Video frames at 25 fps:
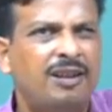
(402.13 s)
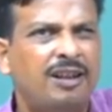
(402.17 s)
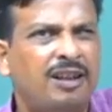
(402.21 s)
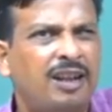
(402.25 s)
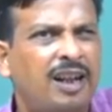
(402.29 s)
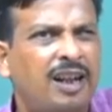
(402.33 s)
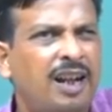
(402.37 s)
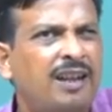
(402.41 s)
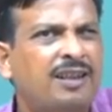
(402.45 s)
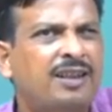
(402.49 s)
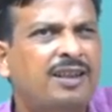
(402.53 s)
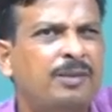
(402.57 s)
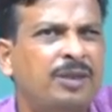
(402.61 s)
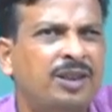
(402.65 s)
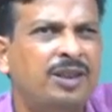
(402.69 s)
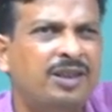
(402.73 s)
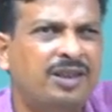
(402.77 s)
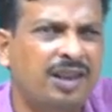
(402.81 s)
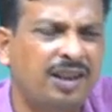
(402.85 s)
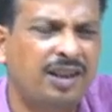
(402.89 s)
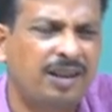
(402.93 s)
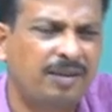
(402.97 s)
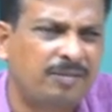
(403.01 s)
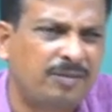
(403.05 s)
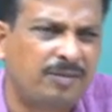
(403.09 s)
end
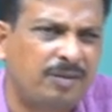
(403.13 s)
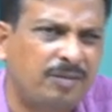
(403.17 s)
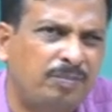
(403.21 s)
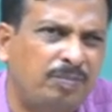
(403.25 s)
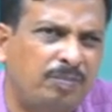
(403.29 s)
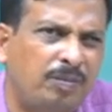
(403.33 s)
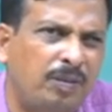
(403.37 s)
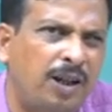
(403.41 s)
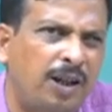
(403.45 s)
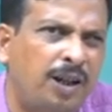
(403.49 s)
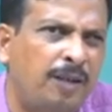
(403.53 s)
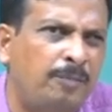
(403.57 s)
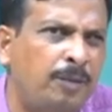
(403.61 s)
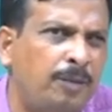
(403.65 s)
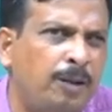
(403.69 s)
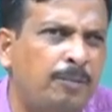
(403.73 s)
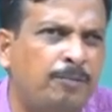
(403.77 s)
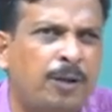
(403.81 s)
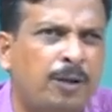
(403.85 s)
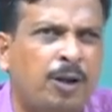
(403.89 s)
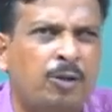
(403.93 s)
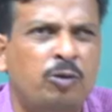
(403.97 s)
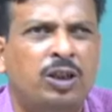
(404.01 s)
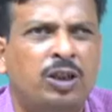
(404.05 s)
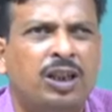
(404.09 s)
semester
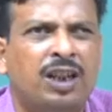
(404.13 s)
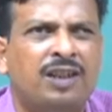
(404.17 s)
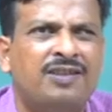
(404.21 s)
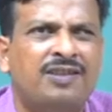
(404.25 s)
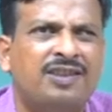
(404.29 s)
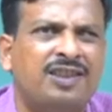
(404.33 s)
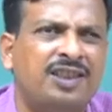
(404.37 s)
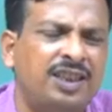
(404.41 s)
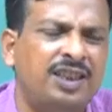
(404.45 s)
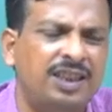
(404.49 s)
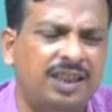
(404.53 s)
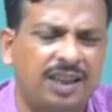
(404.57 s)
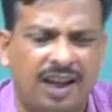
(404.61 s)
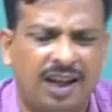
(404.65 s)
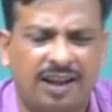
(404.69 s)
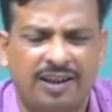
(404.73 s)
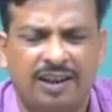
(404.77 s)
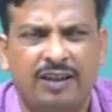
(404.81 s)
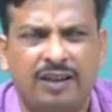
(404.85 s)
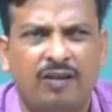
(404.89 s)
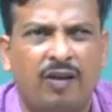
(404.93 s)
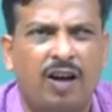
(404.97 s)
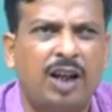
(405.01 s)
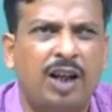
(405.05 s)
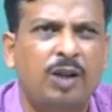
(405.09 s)
paper we can see and
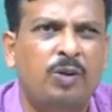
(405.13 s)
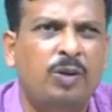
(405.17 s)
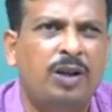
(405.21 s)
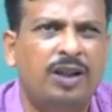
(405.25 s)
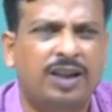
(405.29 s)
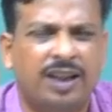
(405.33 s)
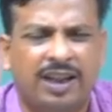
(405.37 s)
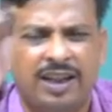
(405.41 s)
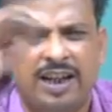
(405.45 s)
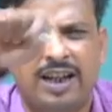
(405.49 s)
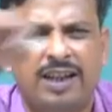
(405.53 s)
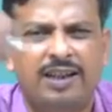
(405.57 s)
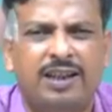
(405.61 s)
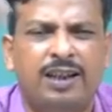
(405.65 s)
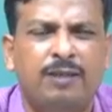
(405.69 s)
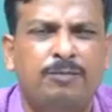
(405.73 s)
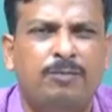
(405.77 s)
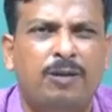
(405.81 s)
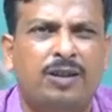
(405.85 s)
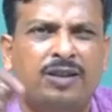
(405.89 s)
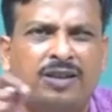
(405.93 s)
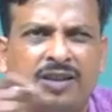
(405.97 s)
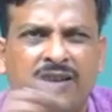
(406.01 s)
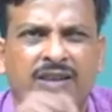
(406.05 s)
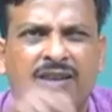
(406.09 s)
evaluate and
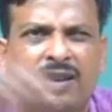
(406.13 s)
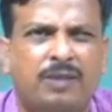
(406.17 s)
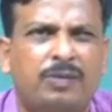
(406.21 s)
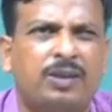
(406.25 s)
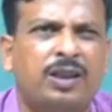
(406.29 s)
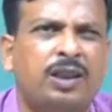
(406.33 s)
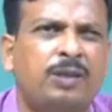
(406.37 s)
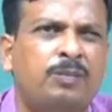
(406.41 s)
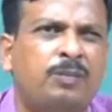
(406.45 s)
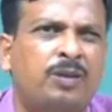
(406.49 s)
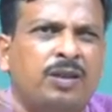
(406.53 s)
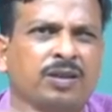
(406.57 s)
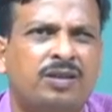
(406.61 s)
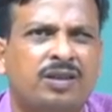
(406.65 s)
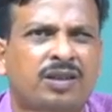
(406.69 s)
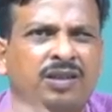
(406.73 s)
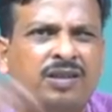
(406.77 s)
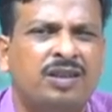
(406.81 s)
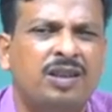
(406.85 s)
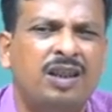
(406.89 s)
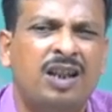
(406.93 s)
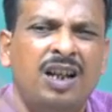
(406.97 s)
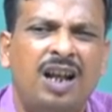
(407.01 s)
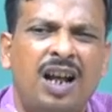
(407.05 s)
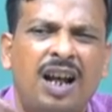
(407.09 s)
80%, 70%
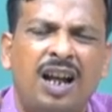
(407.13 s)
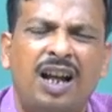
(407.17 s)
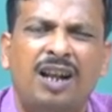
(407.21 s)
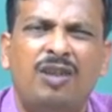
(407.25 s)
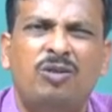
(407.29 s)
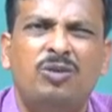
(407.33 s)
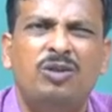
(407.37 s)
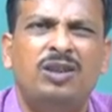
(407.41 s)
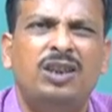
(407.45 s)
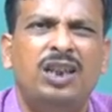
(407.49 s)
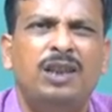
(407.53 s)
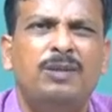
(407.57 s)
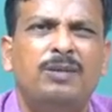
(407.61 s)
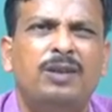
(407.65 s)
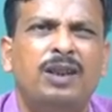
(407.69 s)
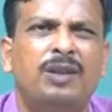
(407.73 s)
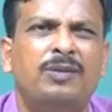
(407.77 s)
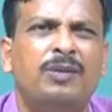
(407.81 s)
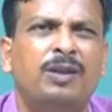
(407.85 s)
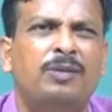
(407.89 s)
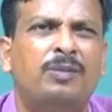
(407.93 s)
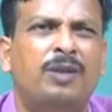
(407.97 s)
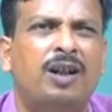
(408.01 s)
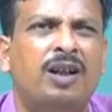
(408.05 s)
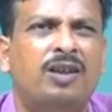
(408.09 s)
and we give
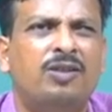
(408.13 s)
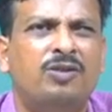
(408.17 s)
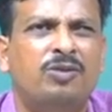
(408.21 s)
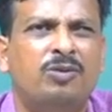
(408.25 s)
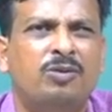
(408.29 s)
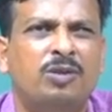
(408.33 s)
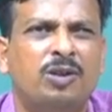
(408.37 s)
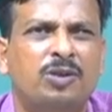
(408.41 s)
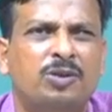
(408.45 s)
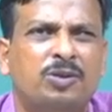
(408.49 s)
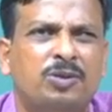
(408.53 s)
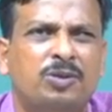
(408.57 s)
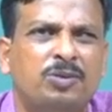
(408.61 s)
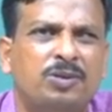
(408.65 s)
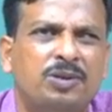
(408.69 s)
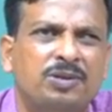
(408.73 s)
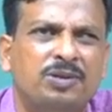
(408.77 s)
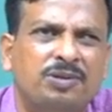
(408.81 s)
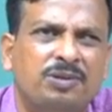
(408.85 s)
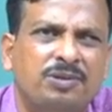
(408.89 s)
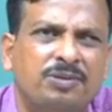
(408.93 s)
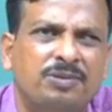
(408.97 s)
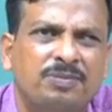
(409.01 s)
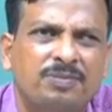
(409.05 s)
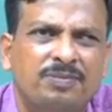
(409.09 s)
them the marks to the
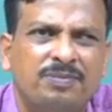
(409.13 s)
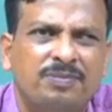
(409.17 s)
students.